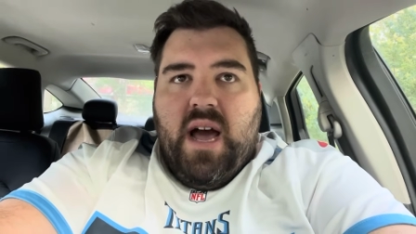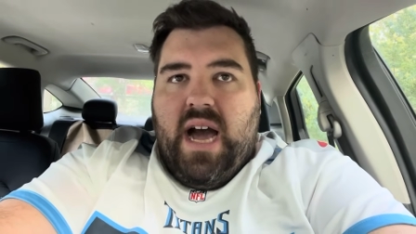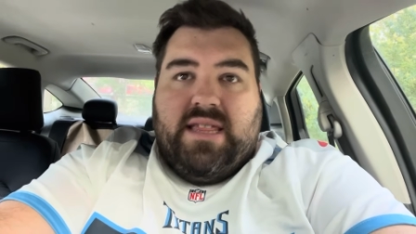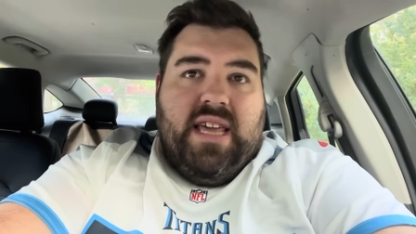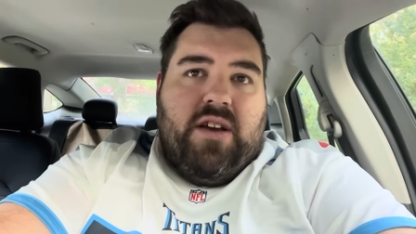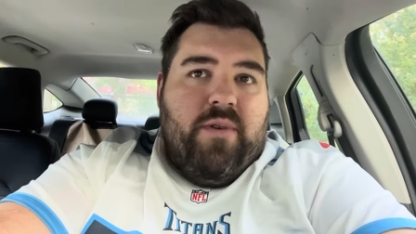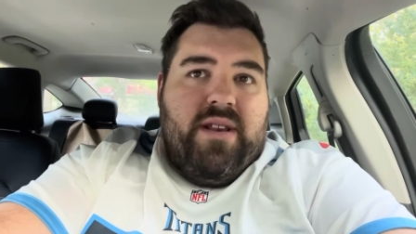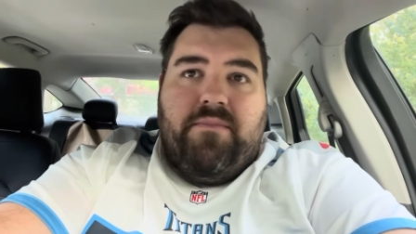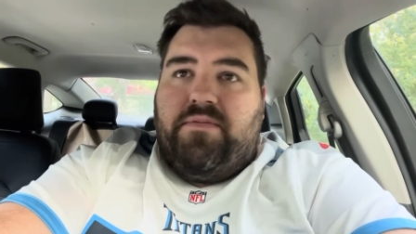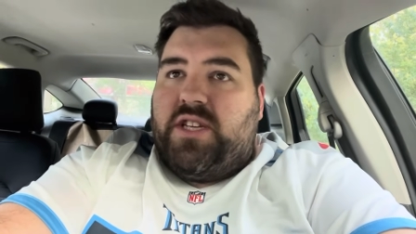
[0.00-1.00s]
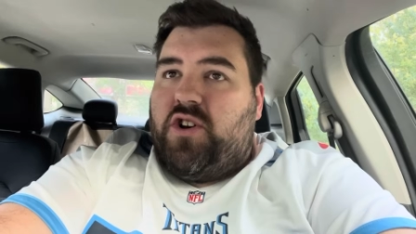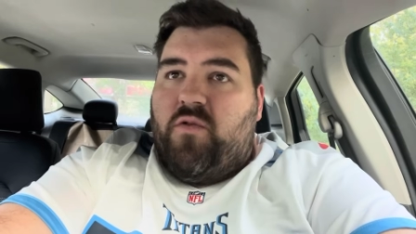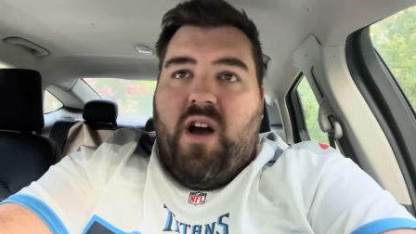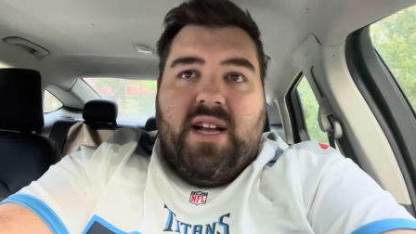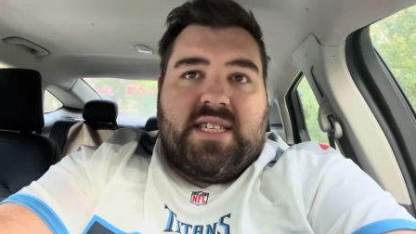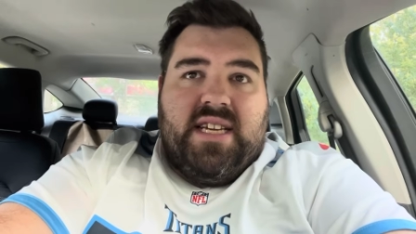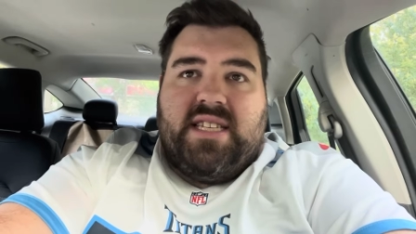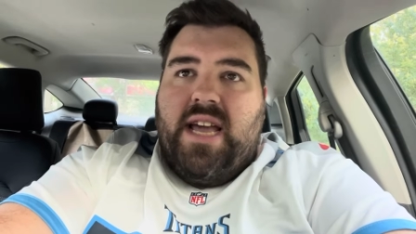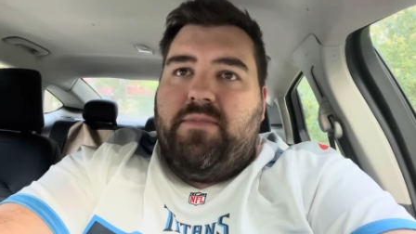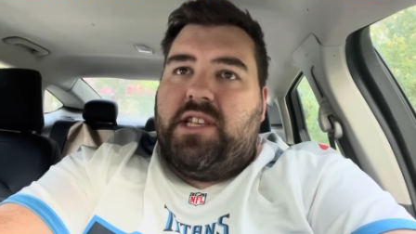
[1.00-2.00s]
I think when Skoronski's
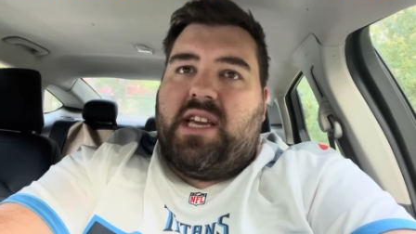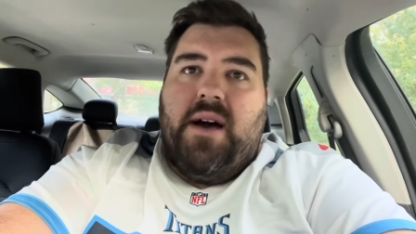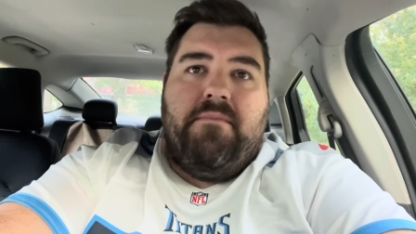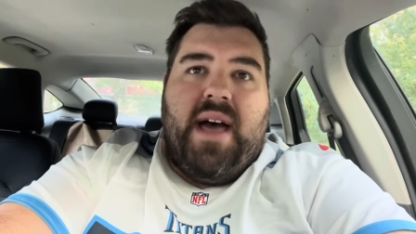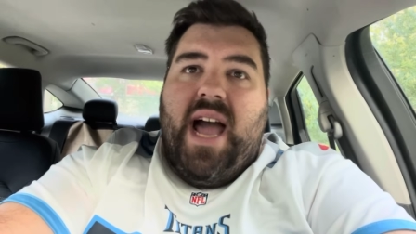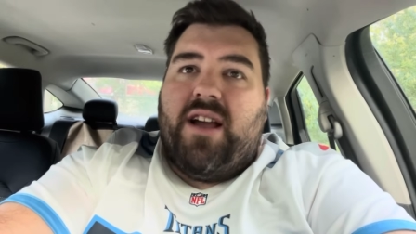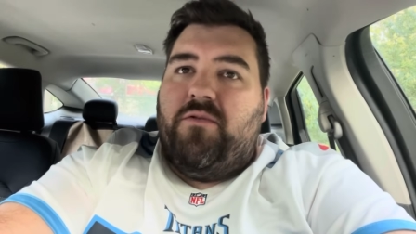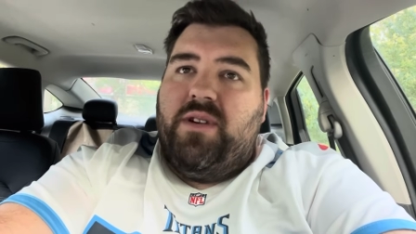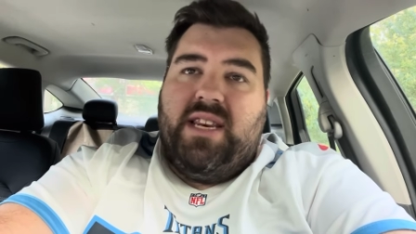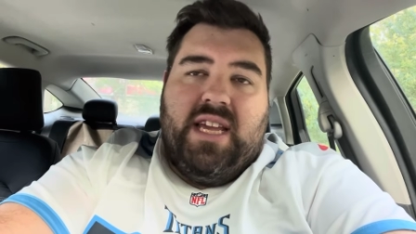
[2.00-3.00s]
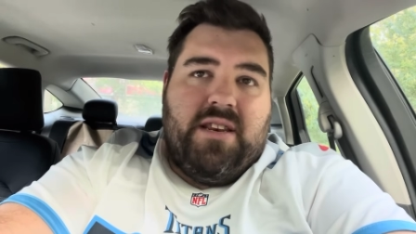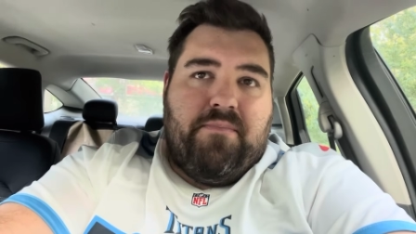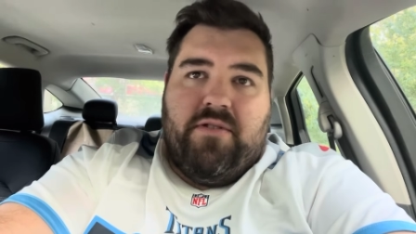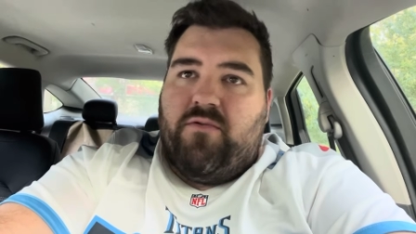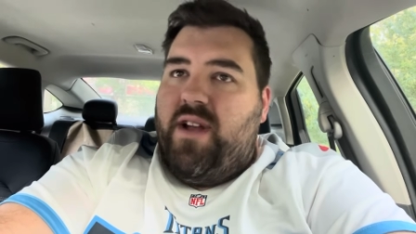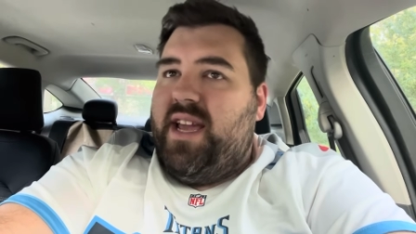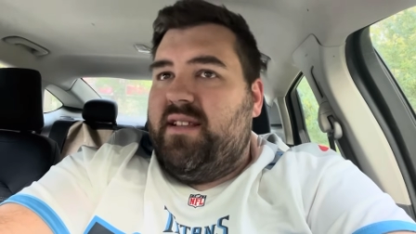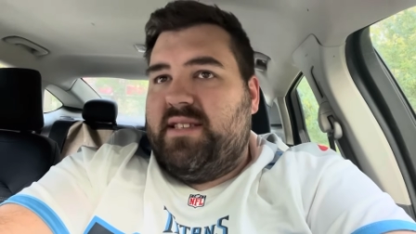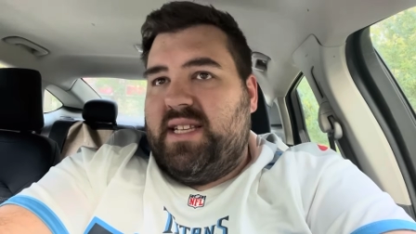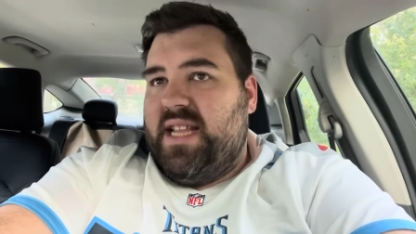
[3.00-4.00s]
able to come back, we need to put
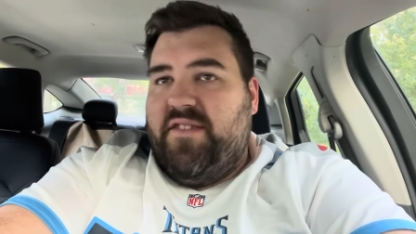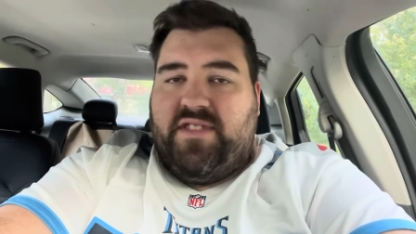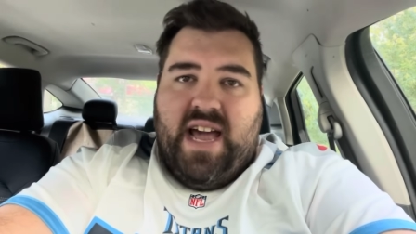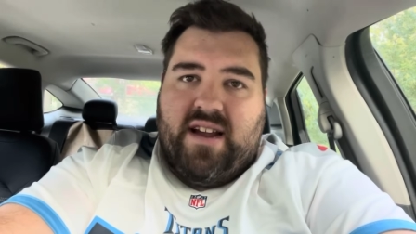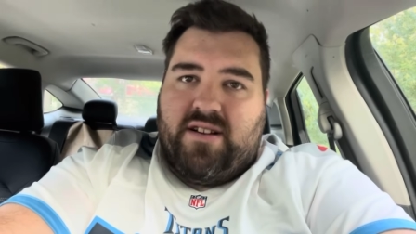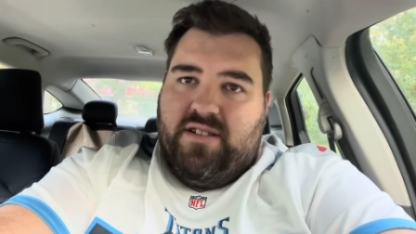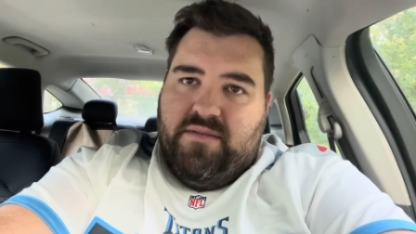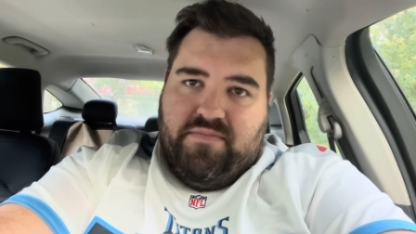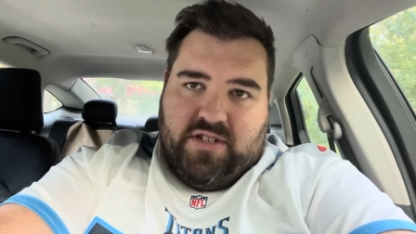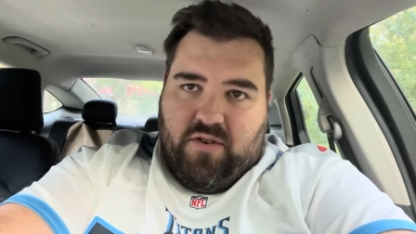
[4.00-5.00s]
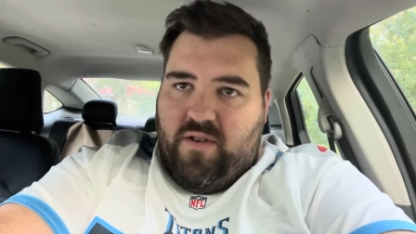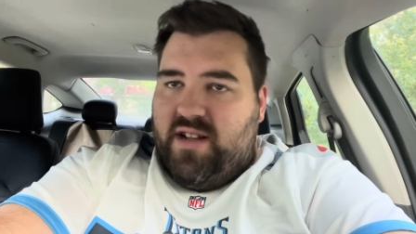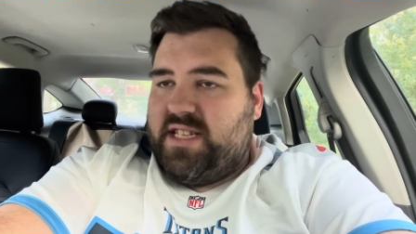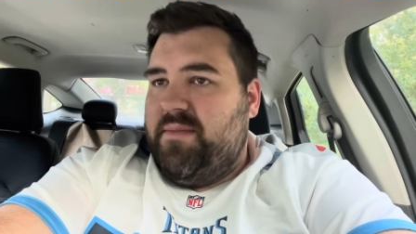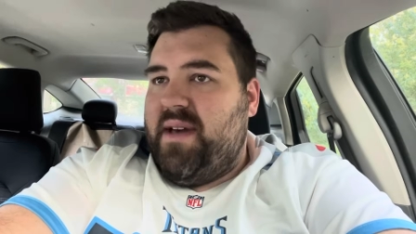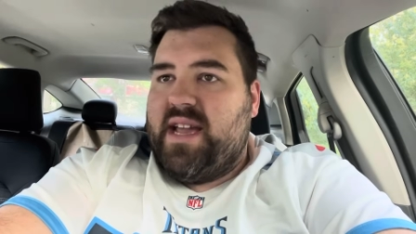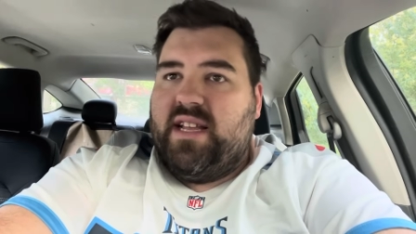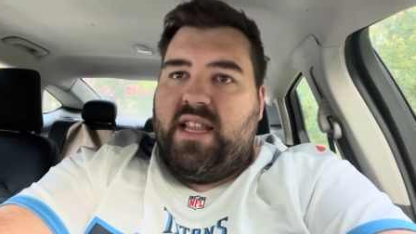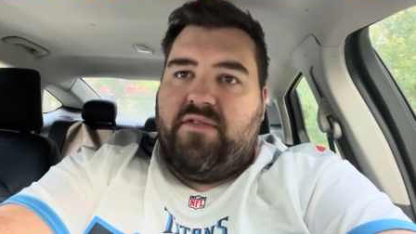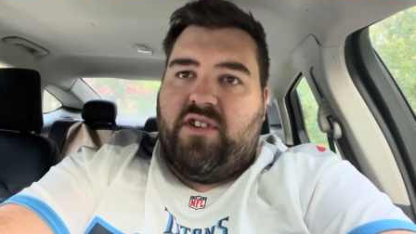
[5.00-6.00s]
Radunz at left tackle and Skoronsky back at
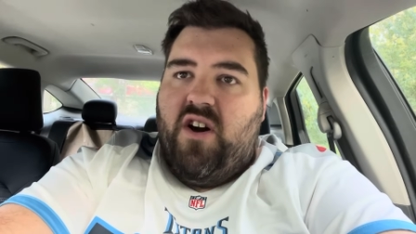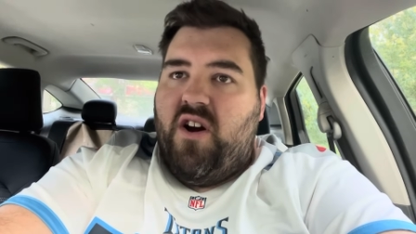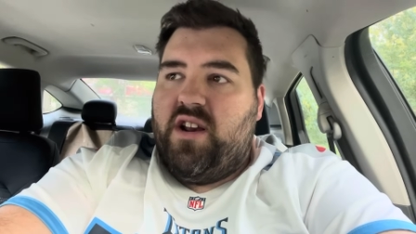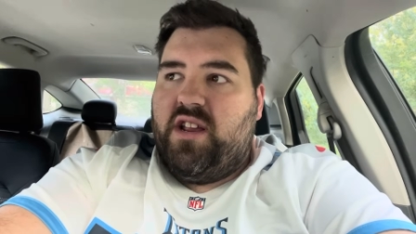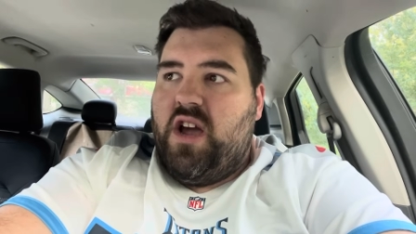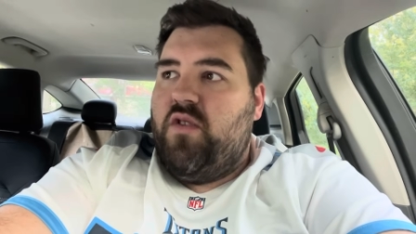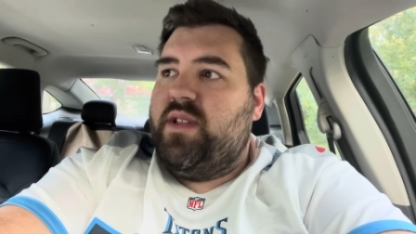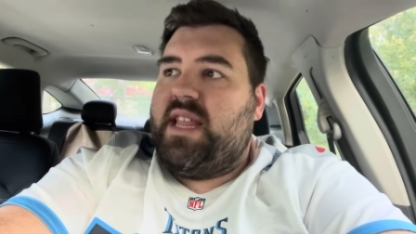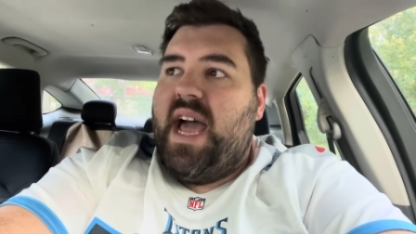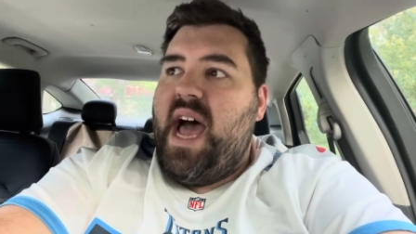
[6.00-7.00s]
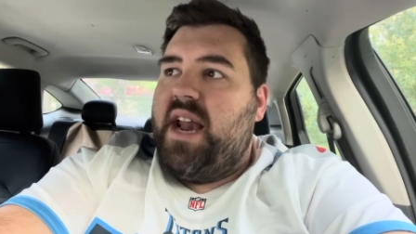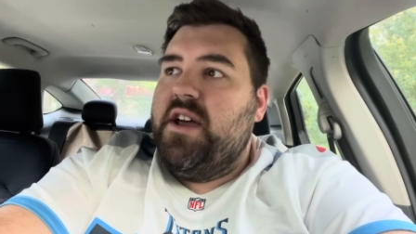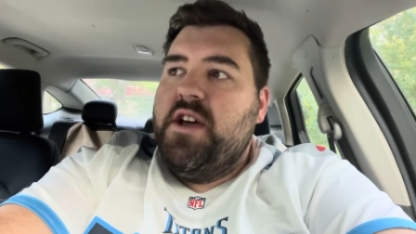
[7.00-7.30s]
left guard and go with that.